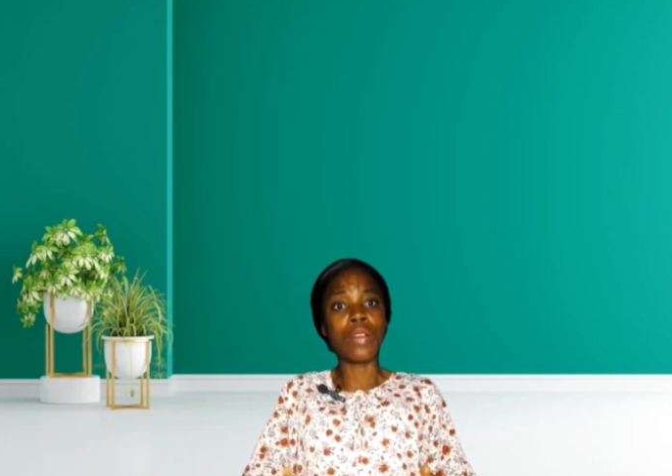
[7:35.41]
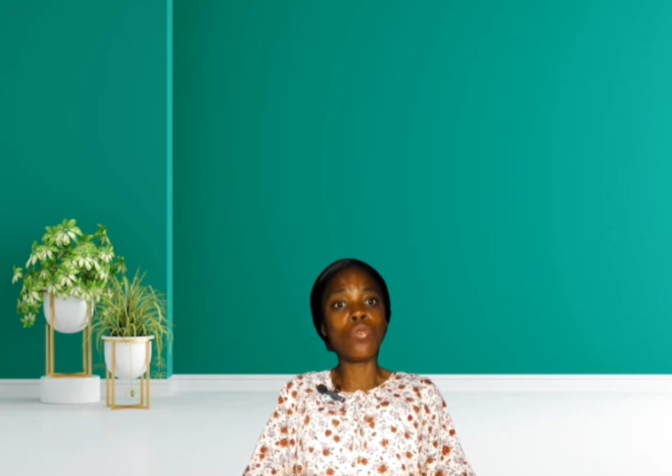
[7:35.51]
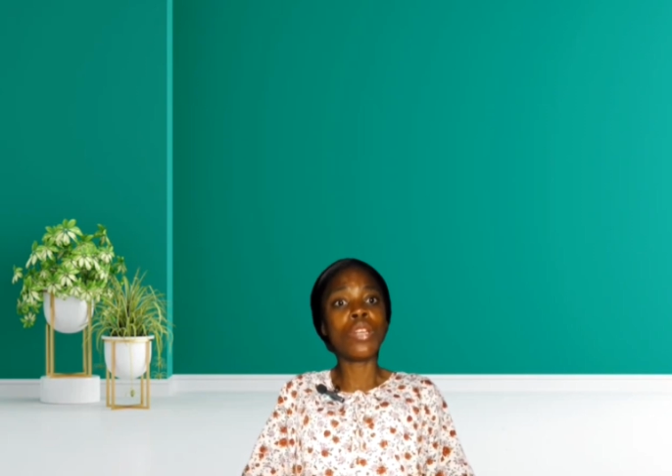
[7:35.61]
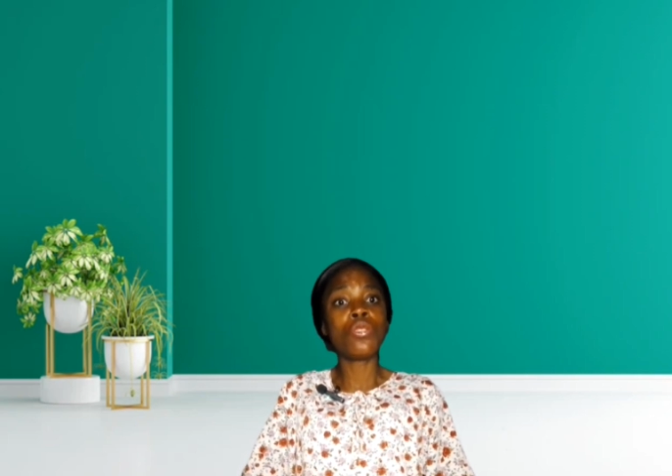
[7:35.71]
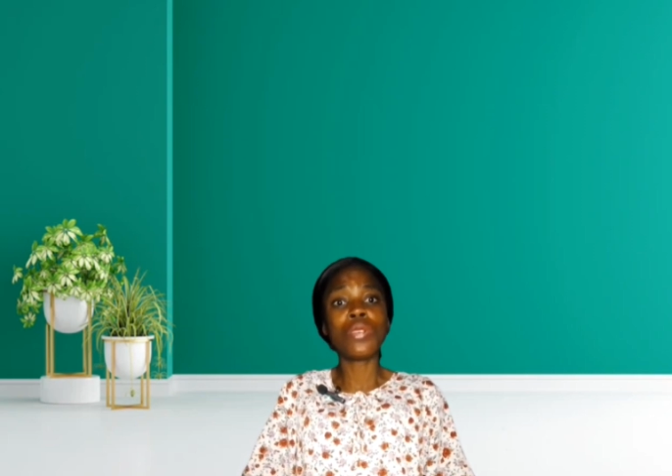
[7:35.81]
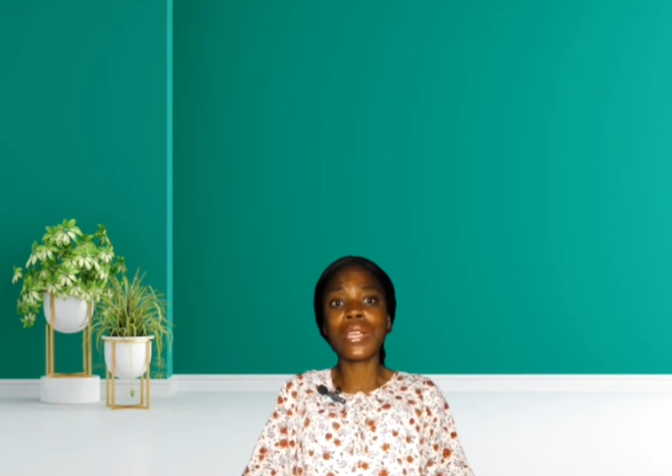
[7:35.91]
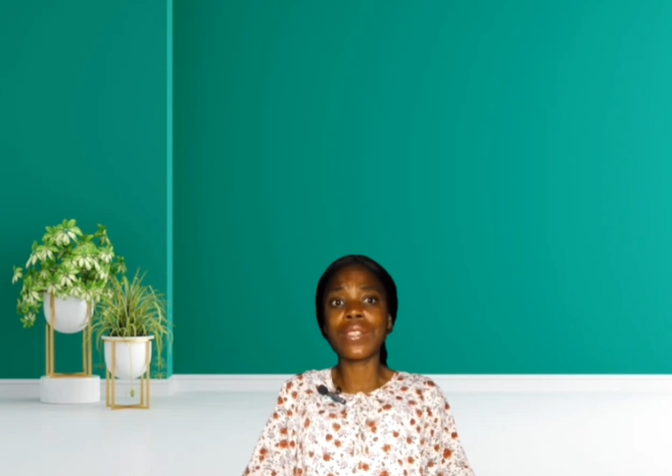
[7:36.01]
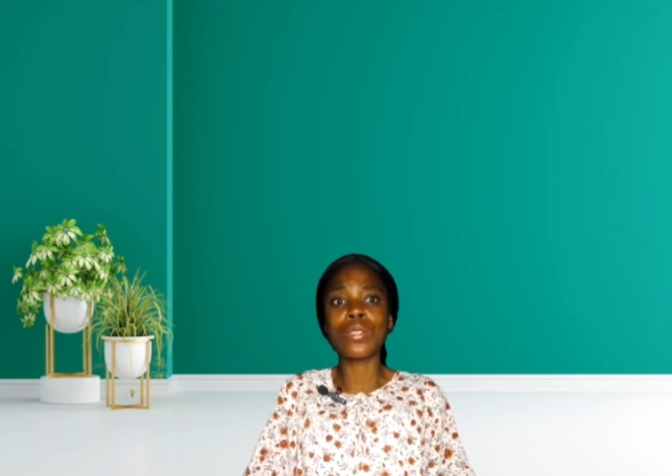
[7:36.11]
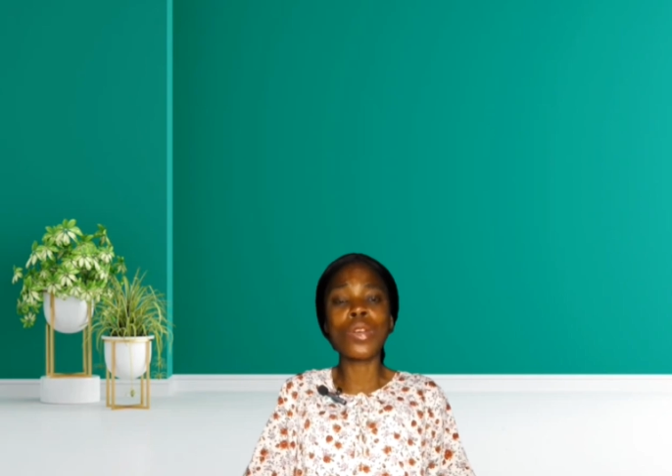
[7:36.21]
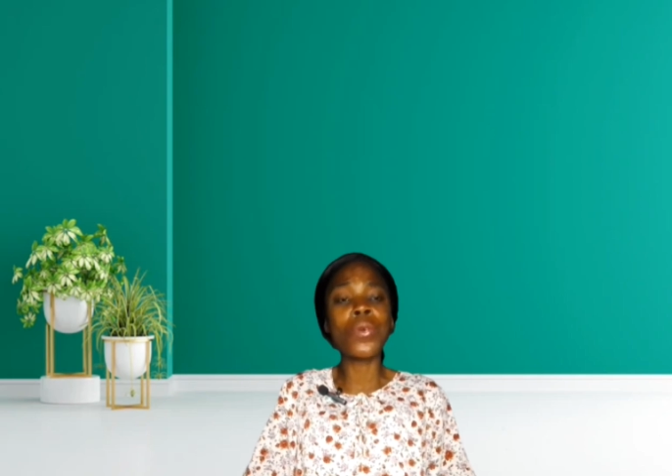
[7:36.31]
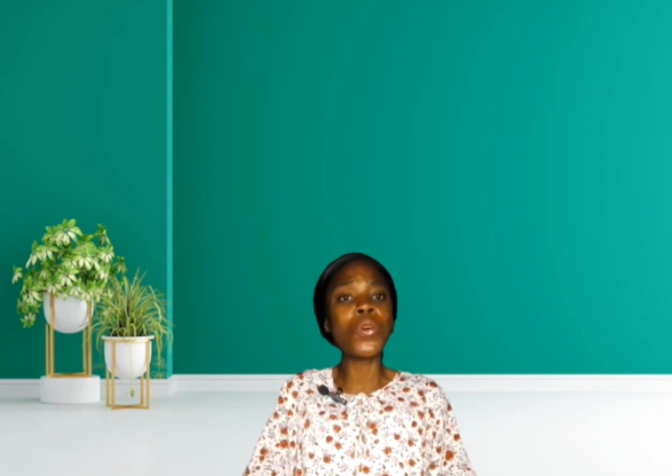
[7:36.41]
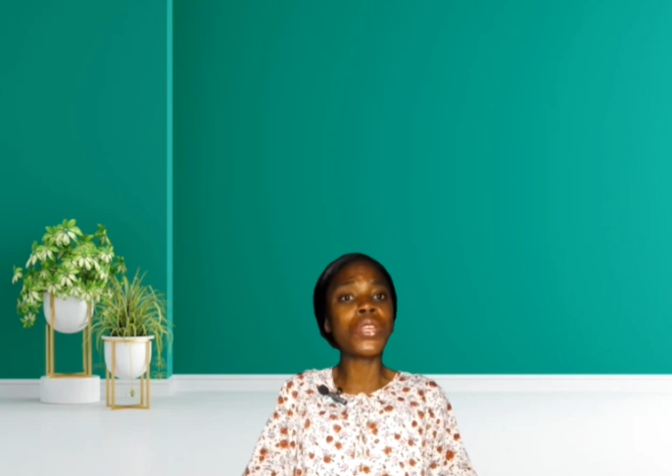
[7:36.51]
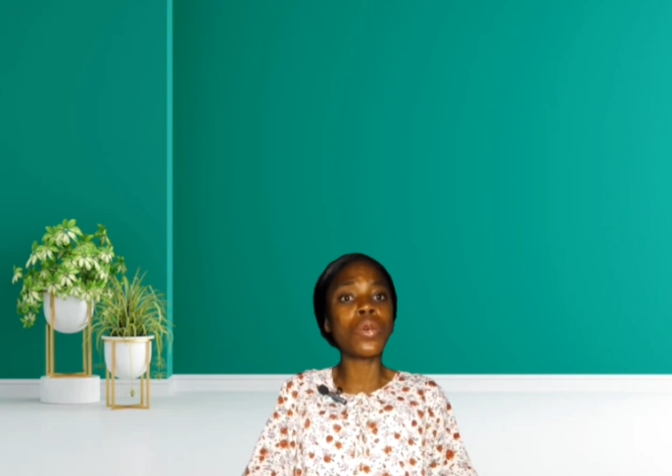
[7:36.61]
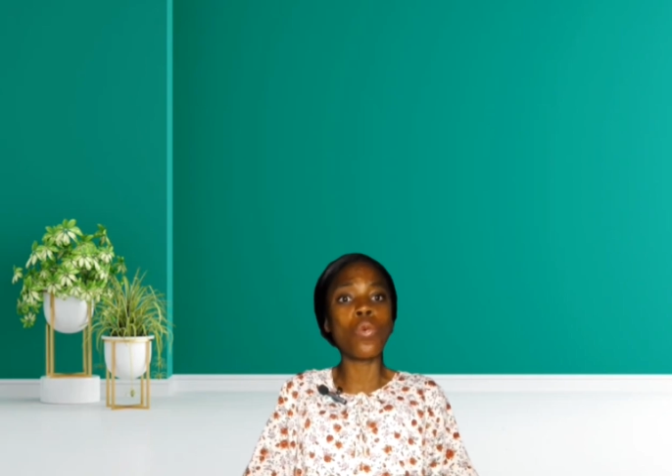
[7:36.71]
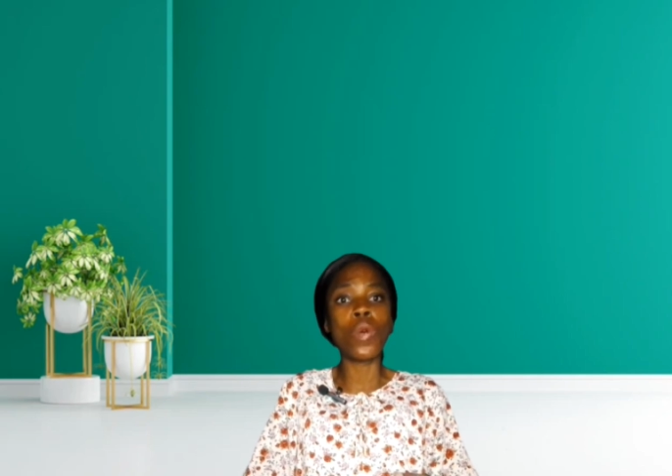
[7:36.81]
you ensure that you are not
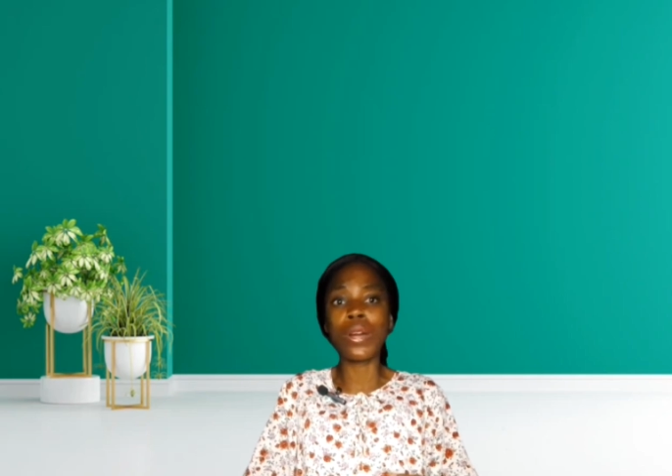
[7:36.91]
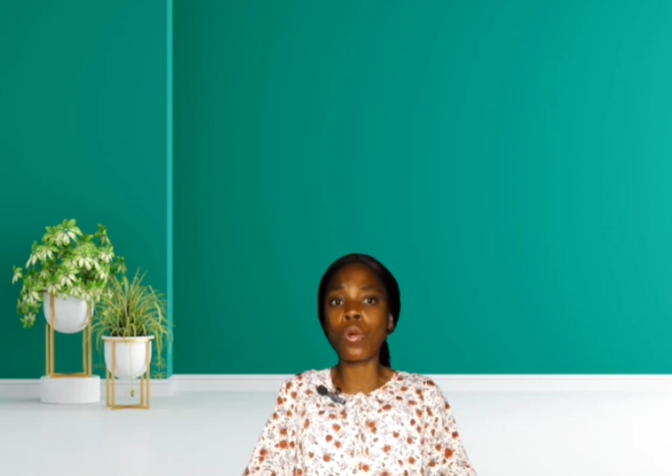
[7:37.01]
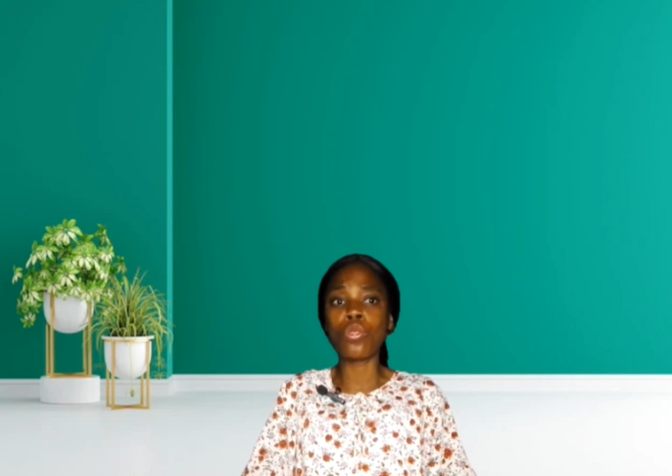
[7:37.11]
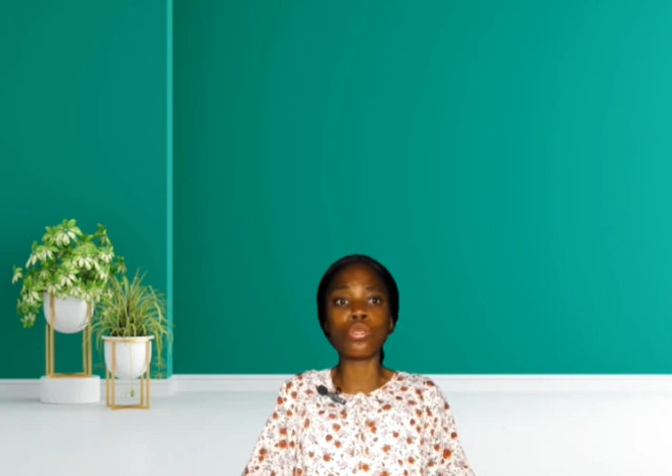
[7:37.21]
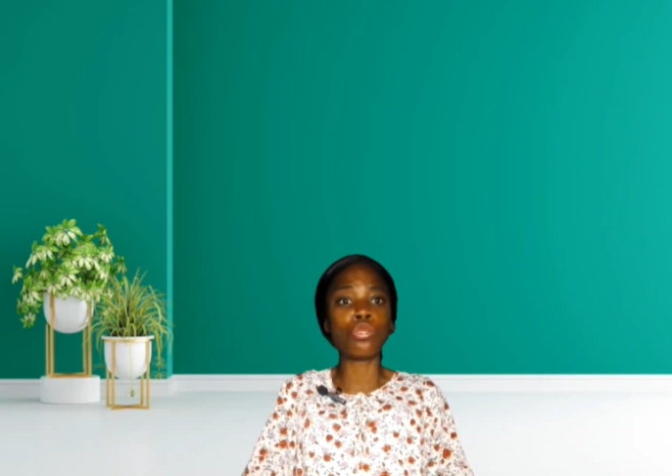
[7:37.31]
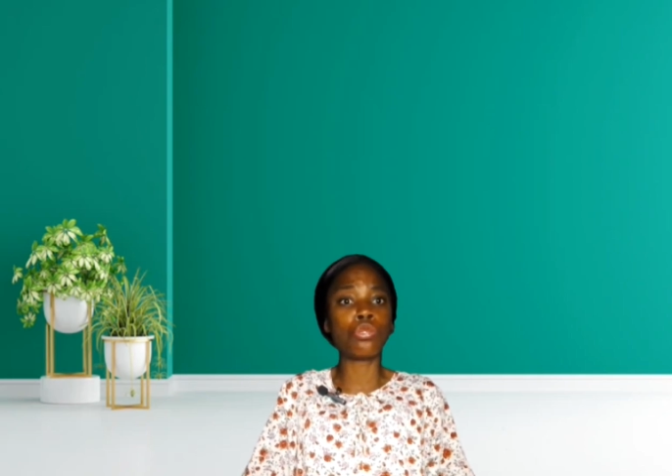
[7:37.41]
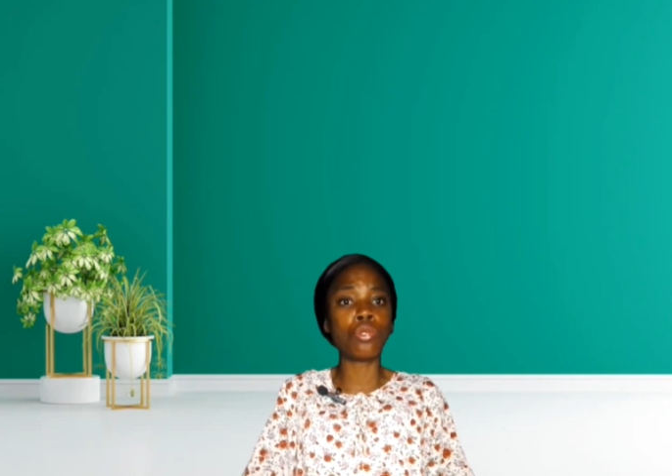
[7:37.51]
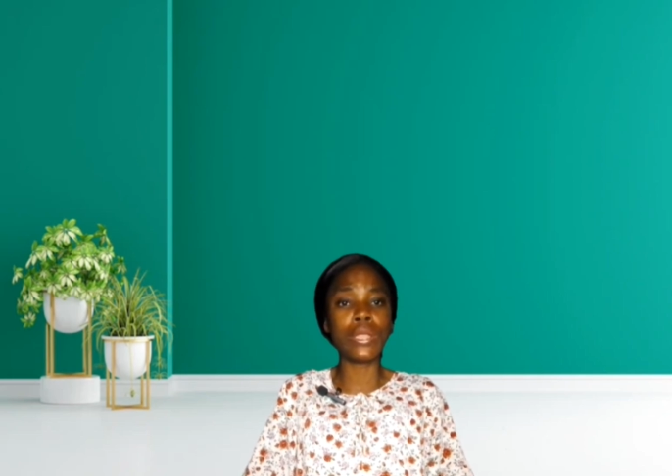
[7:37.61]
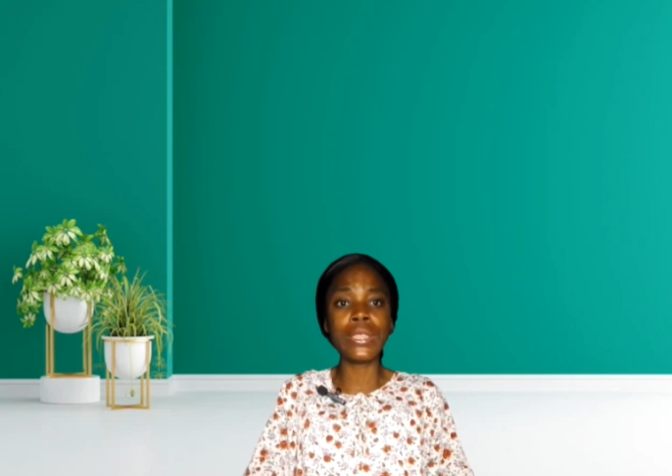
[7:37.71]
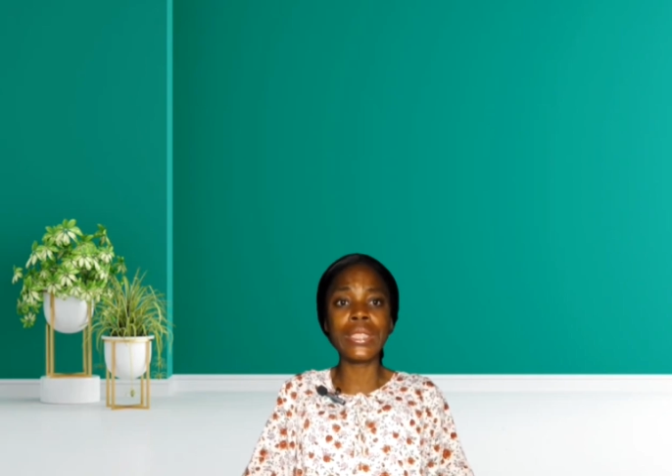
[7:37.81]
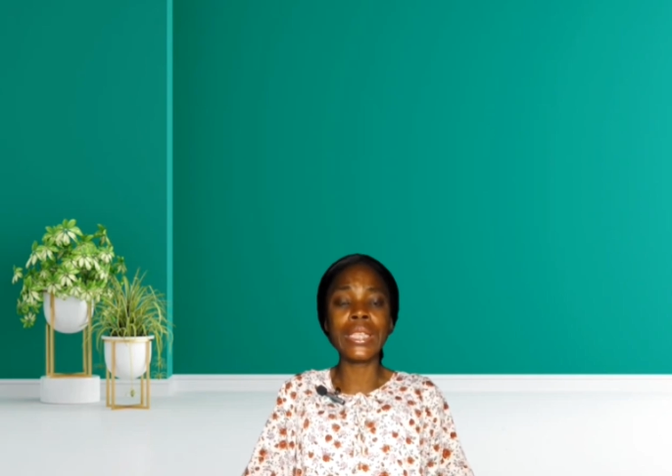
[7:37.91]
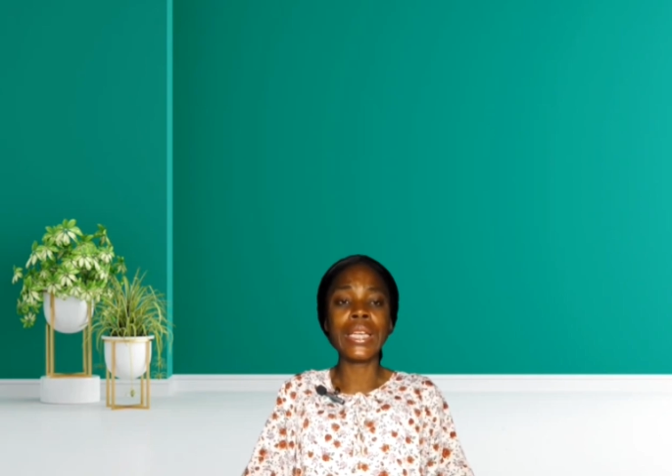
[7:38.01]
the one controlling